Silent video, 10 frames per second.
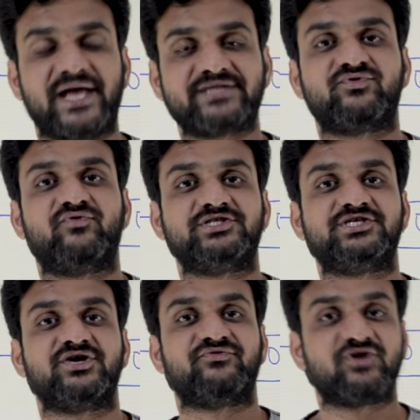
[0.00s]
Thanks for
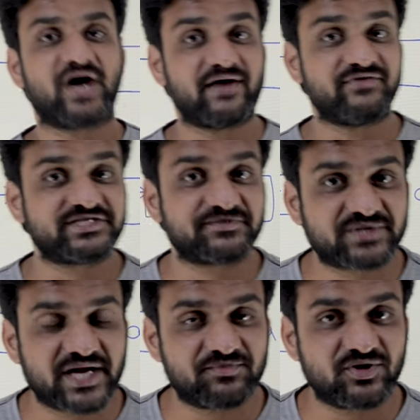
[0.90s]
watching. If you haven't
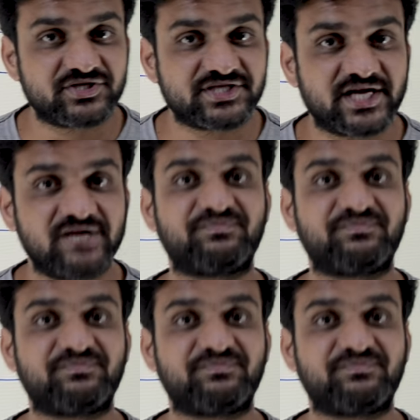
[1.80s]
subscribed to our channel,